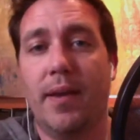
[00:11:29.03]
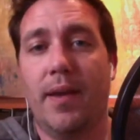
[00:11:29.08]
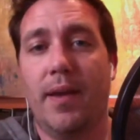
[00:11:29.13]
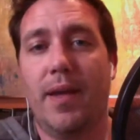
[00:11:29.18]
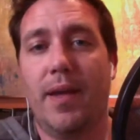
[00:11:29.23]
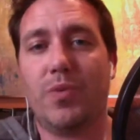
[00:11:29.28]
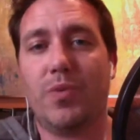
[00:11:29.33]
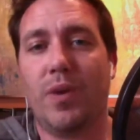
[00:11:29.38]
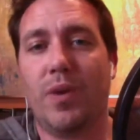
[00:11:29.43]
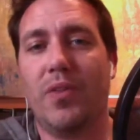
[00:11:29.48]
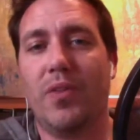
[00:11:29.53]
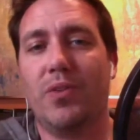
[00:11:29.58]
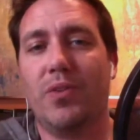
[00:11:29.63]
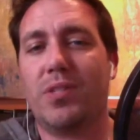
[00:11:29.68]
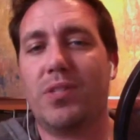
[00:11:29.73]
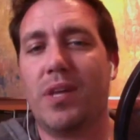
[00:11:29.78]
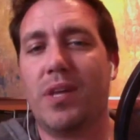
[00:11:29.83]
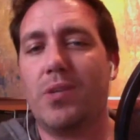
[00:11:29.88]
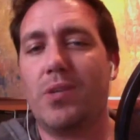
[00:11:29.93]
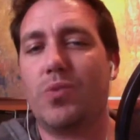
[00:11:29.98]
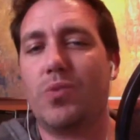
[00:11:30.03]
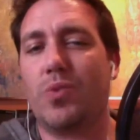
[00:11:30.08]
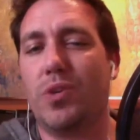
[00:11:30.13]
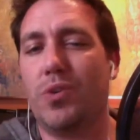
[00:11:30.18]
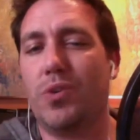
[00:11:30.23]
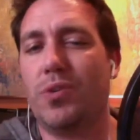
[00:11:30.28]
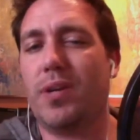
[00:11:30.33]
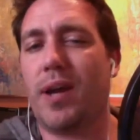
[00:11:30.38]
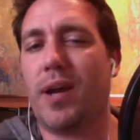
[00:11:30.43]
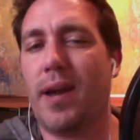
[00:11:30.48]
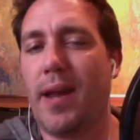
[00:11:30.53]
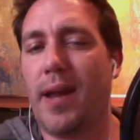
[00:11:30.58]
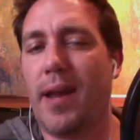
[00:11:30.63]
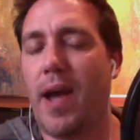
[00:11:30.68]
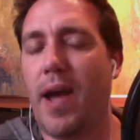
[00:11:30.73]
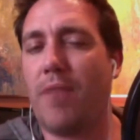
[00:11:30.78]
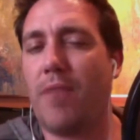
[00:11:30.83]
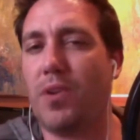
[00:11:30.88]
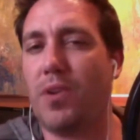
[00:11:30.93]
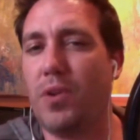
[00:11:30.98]
it's one of those things where you'd kind of
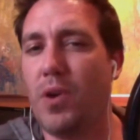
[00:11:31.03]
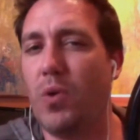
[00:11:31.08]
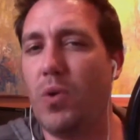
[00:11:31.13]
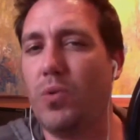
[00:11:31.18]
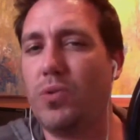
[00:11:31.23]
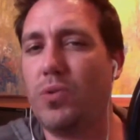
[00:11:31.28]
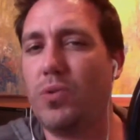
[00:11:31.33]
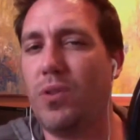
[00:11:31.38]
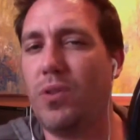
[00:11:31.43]
have to know